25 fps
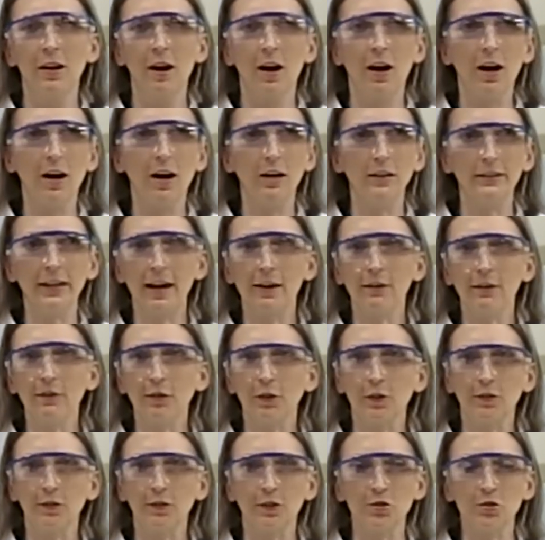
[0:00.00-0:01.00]

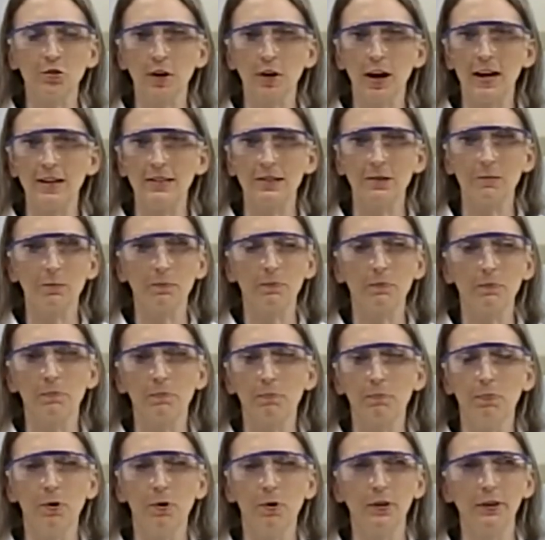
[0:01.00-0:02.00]
lasers and trying to
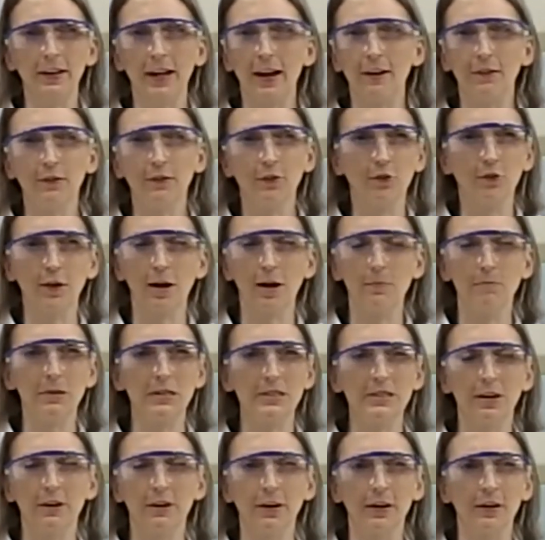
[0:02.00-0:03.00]
put lasers on
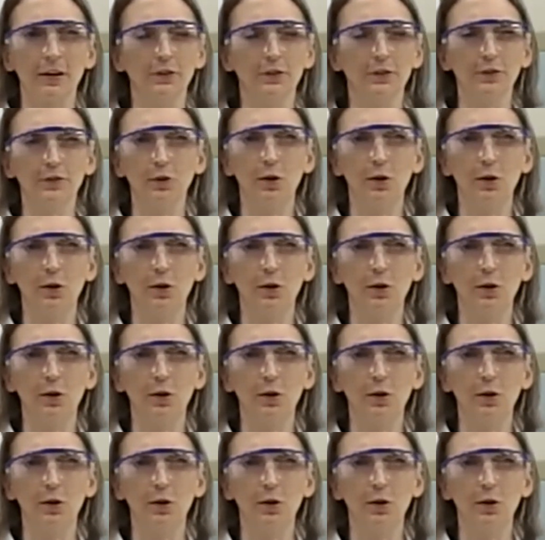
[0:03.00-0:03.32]
materials.